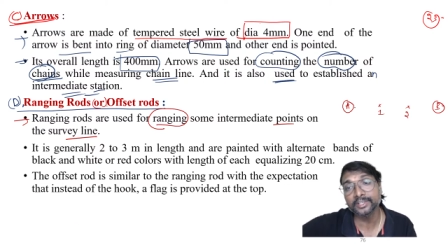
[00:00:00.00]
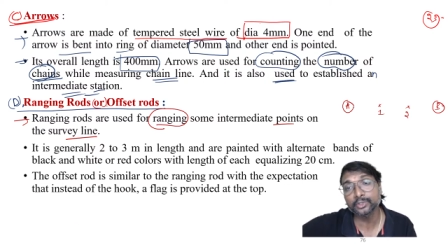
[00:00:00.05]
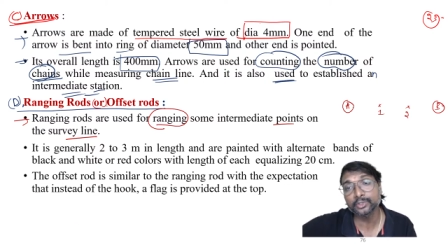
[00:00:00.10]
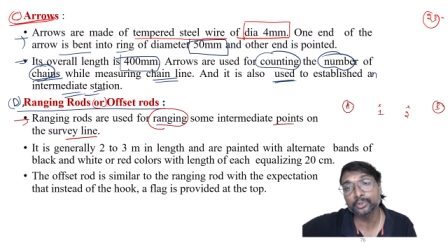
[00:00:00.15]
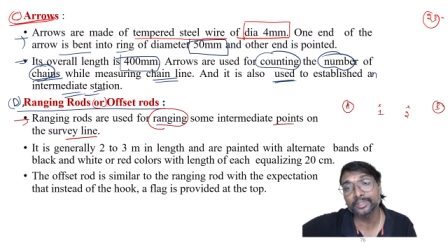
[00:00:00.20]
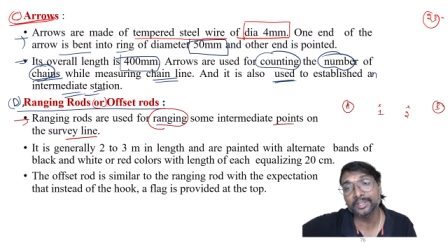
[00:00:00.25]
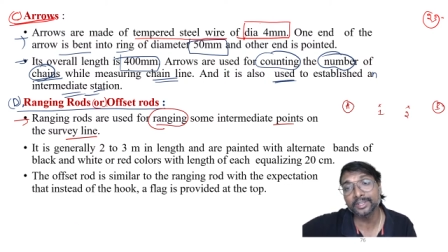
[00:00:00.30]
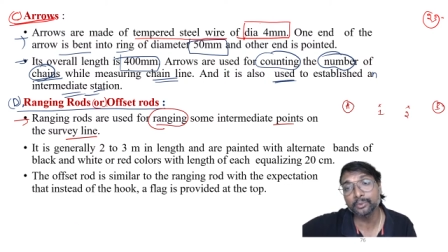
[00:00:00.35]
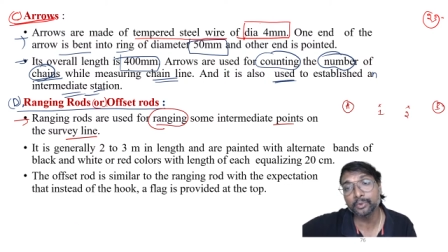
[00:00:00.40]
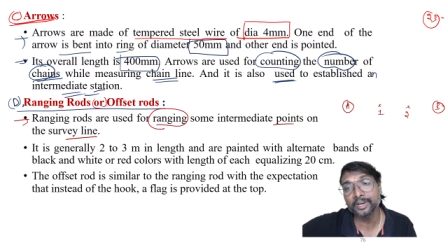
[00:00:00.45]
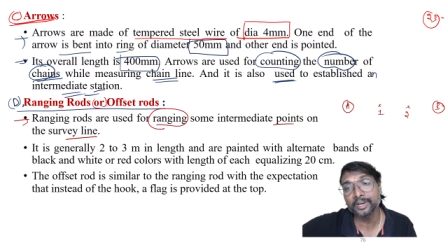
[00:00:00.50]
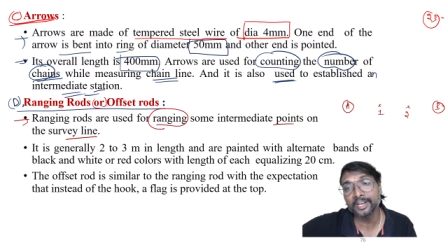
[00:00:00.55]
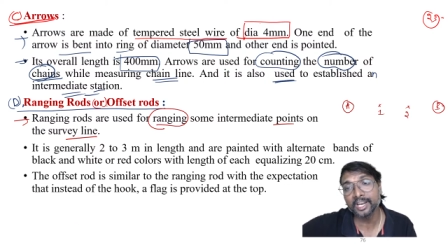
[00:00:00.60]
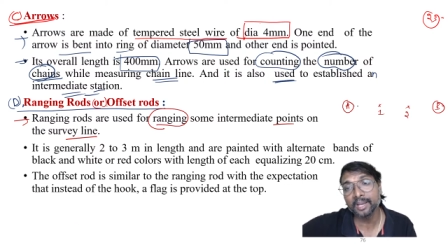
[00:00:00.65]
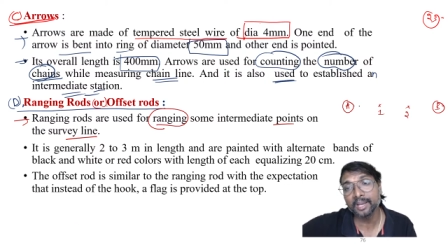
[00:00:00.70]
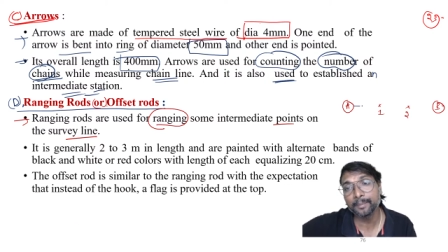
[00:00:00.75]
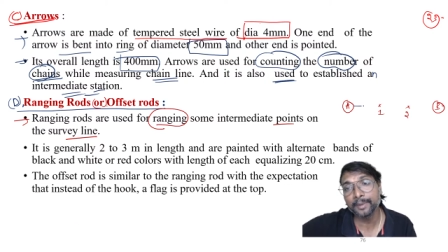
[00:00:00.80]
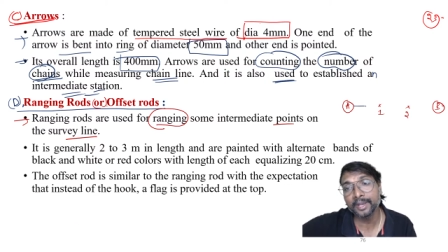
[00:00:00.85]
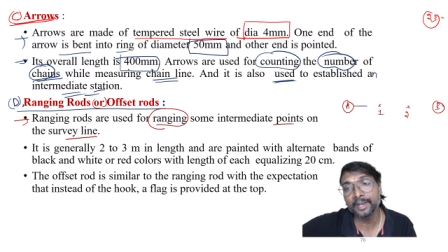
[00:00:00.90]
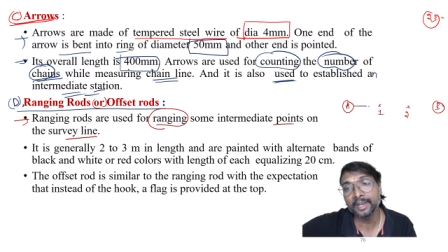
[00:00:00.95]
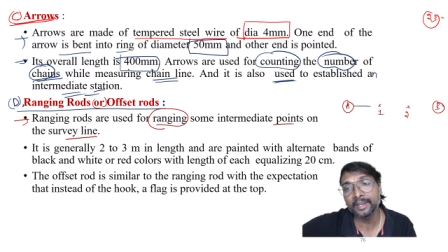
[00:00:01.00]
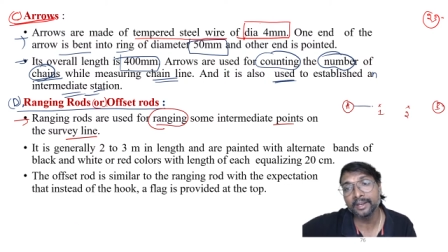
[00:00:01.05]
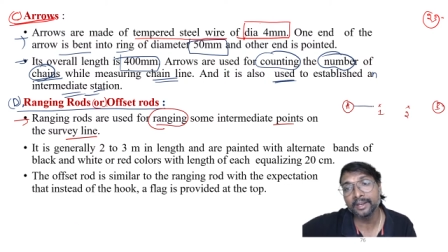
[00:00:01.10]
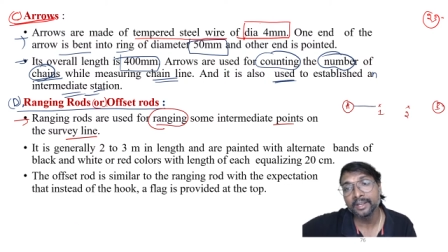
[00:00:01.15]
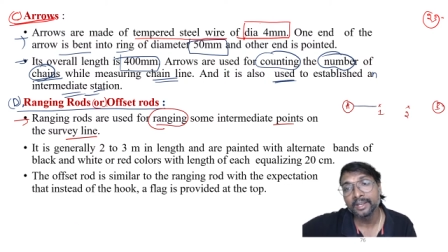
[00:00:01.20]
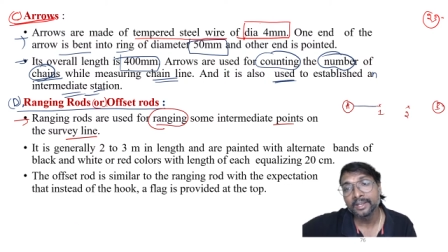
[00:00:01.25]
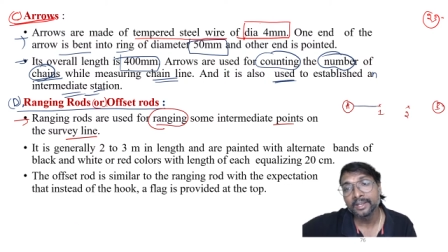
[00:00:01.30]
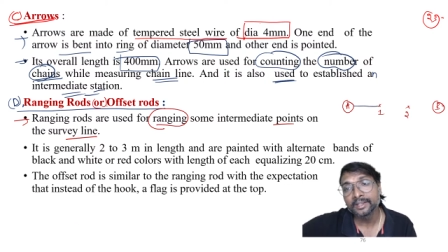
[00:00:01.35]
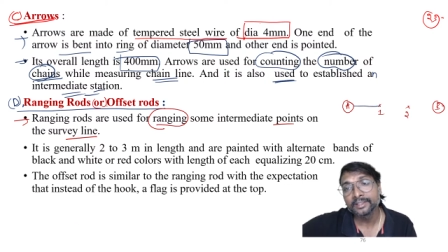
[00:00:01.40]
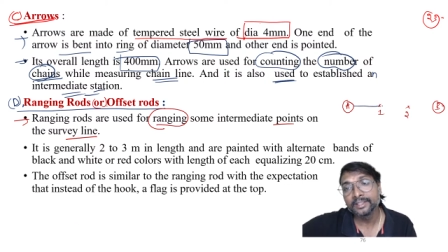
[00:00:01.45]
So that what will happen,
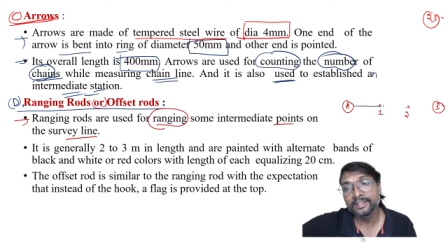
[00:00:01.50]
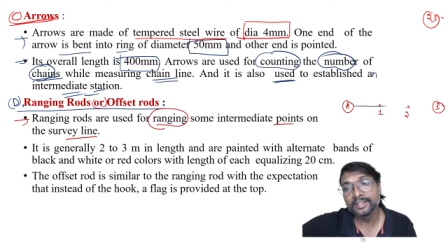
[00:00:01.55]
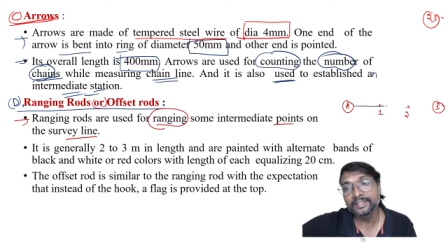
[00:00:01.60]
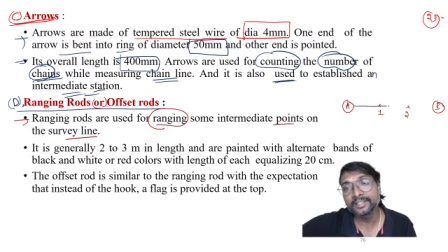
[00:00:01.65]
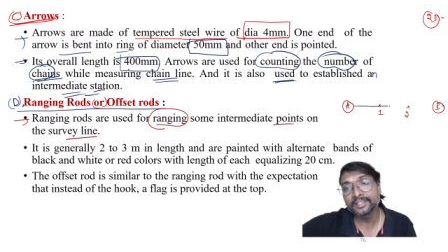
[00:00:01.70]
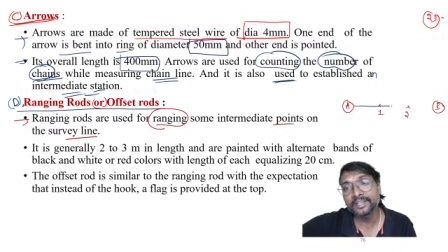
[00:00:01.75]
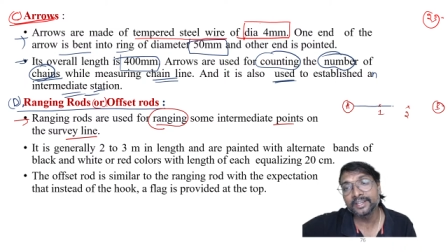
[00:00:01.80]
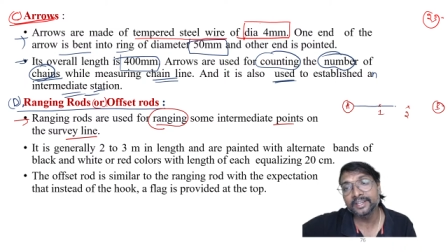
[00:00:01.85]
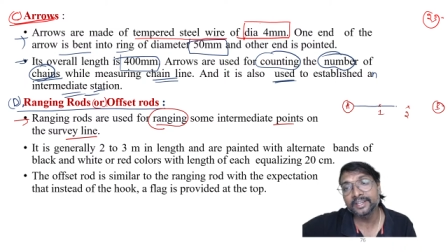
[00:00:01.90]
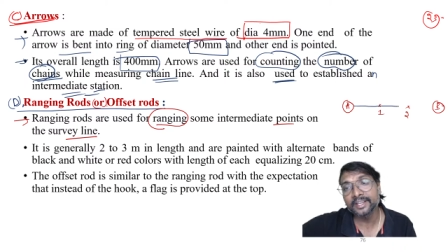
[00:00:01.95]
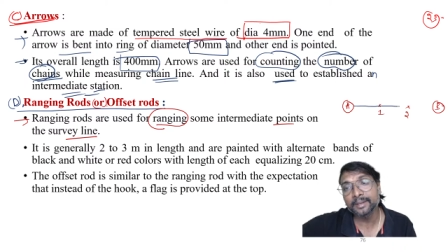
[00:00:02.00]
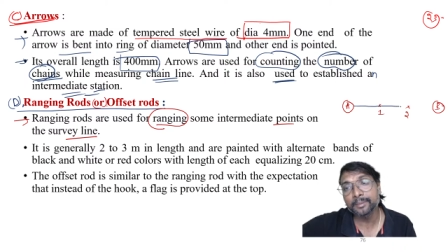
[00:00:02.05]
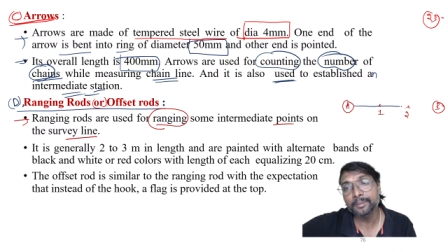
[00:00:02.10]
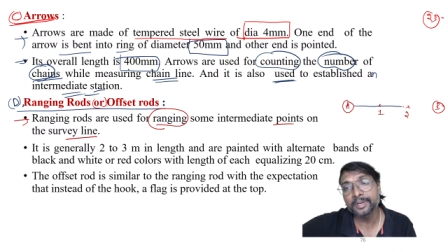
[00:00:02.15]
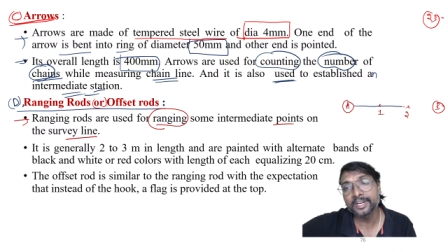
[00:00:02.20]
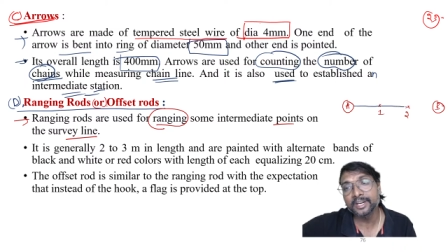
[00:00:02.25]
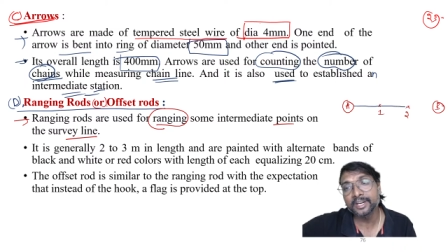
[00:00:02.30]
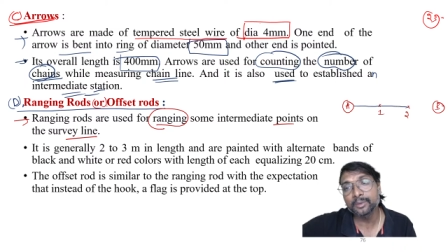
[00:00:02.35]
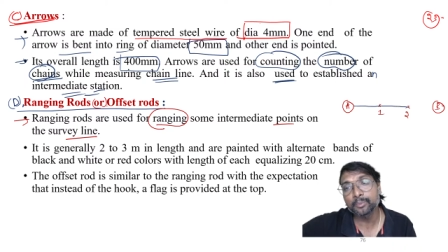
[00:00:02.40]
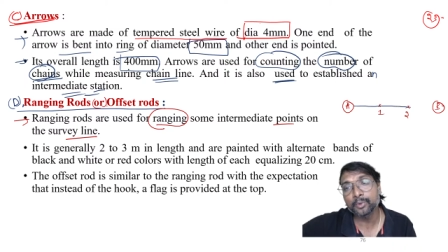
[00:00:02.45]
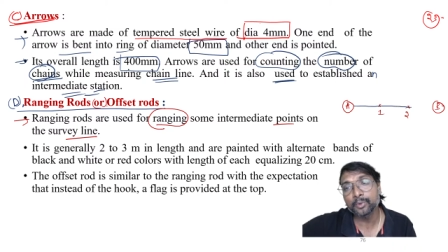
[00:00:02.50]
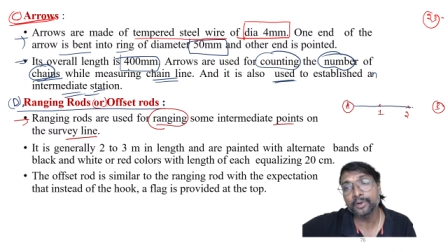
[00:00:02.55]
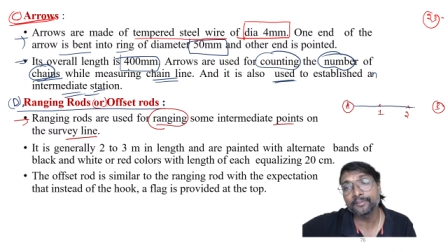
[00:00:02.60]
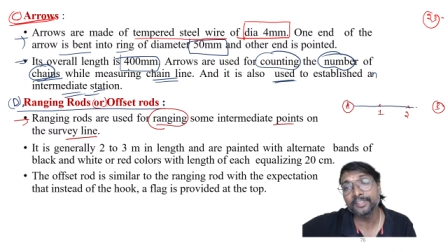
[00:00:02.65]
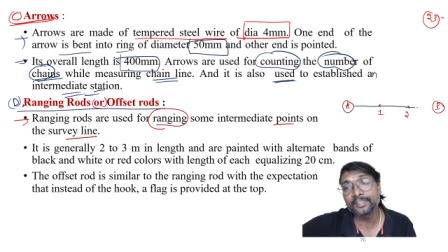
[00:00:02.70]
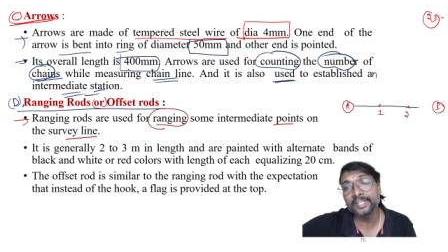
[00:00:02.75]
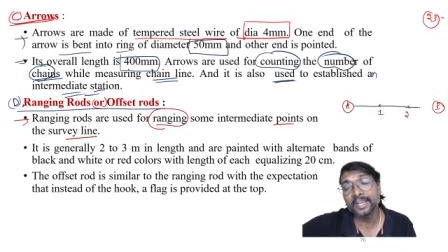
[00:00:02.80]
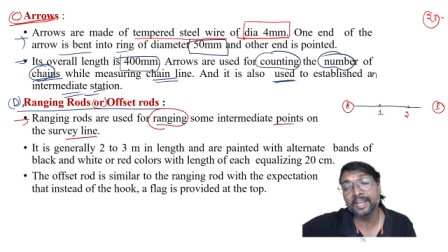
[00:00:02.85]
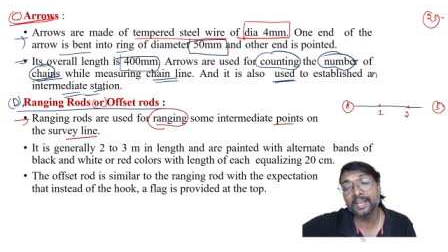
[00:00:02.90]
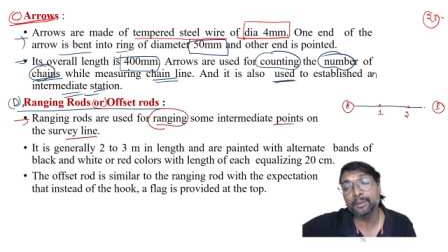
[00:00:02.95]
these intermediate point,
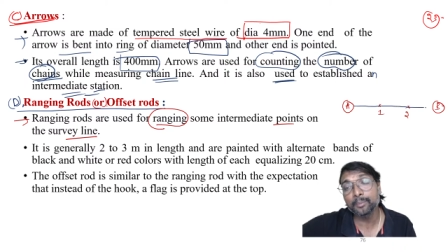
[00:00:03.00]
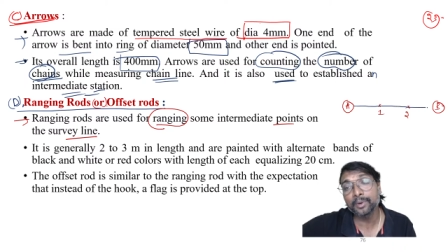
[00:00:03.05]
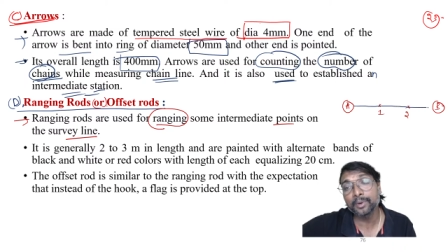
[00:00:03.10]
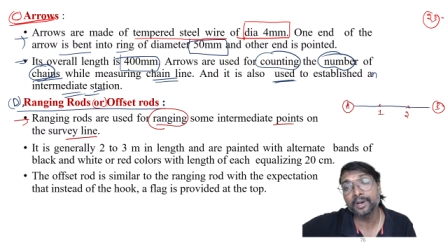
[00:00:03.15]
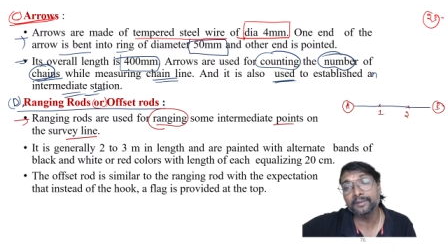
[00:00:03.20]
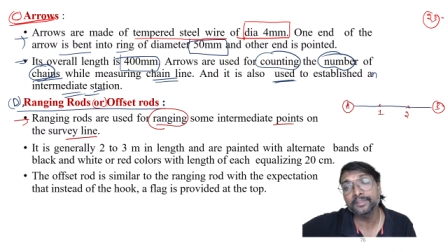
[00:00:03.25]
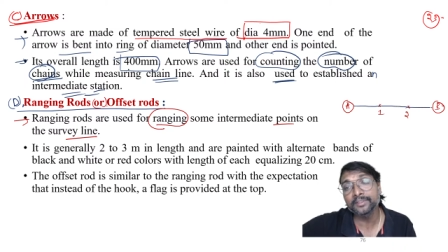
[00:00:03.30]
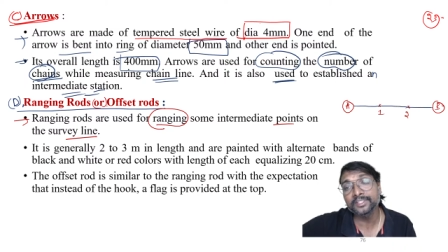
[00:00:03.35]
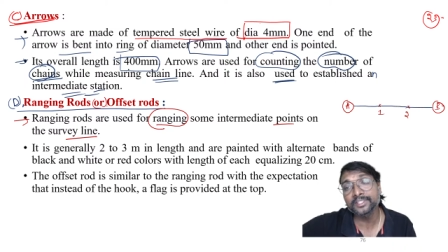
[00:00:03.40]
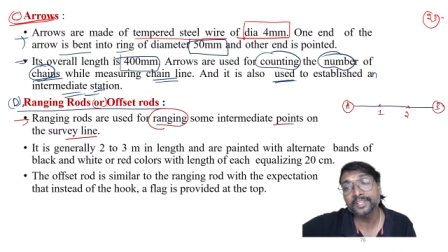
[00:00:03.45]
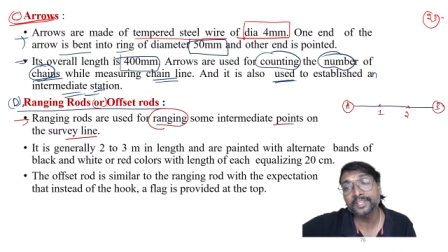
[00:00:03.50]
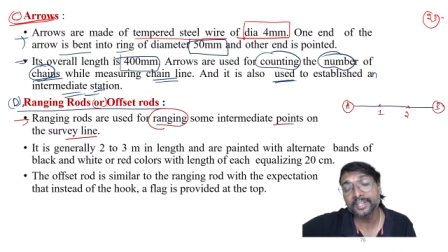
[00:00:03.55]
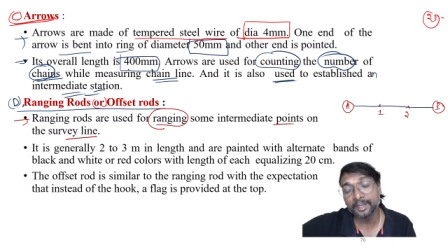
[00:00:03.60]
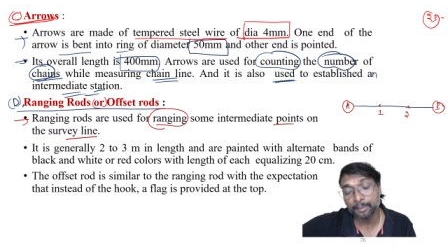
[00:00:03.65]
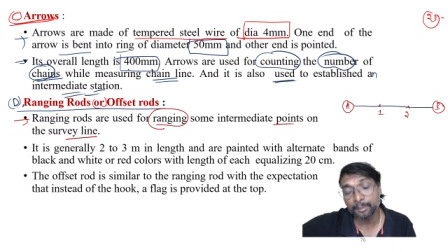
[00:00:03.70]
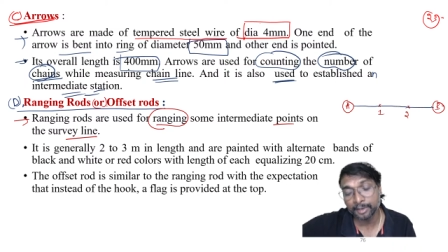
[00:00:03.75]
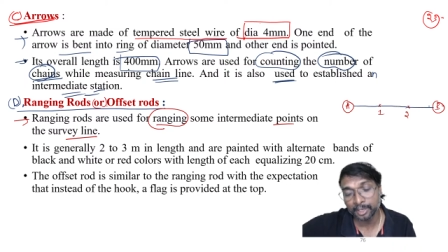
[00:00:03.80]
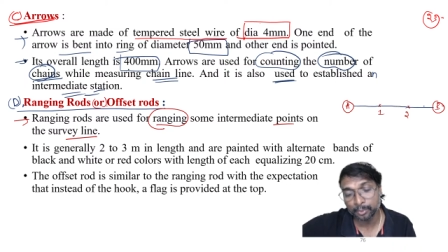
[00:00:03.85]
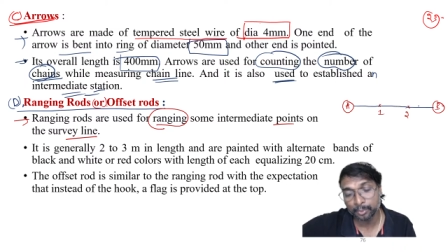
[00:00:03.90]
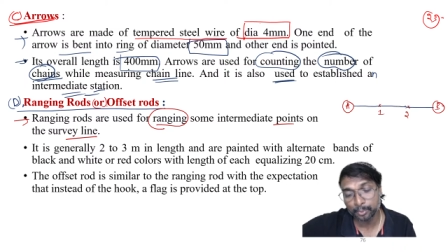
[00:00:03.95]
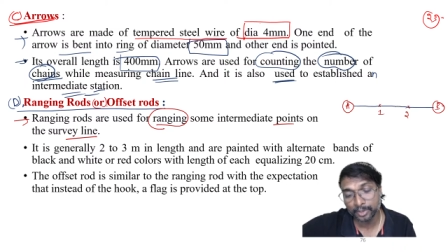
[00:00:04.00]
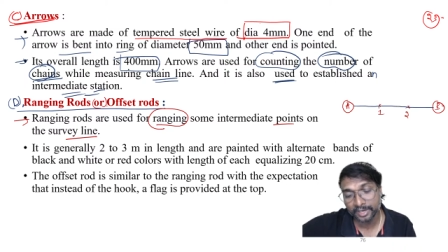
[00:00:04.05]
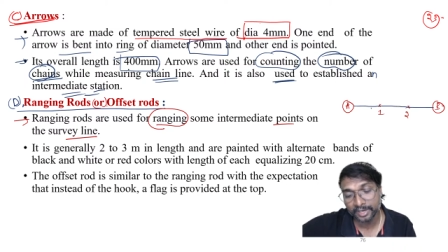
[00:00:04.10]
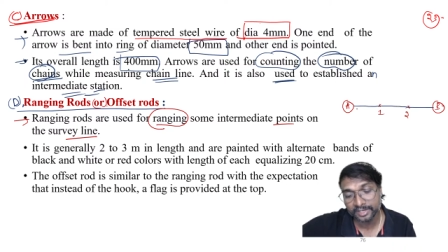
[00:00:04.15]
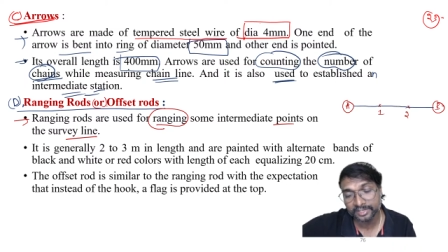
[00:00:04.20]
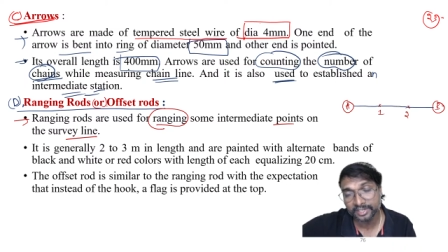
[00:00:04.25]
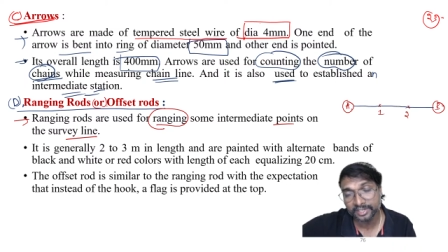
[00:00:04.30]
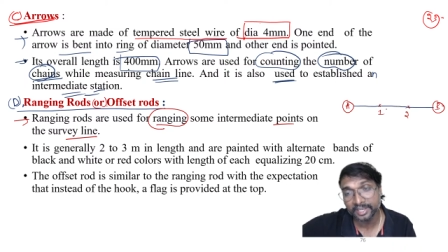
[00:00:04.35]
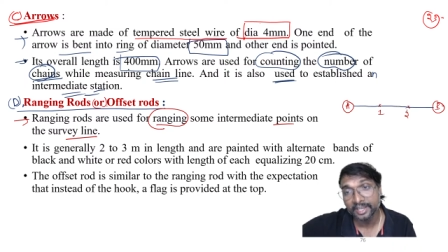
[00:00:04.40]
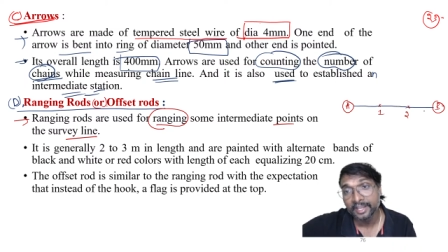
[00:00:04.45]
with the help of these intermediate
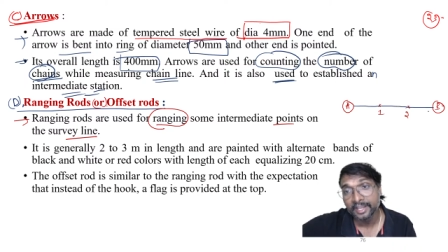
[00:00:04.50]
points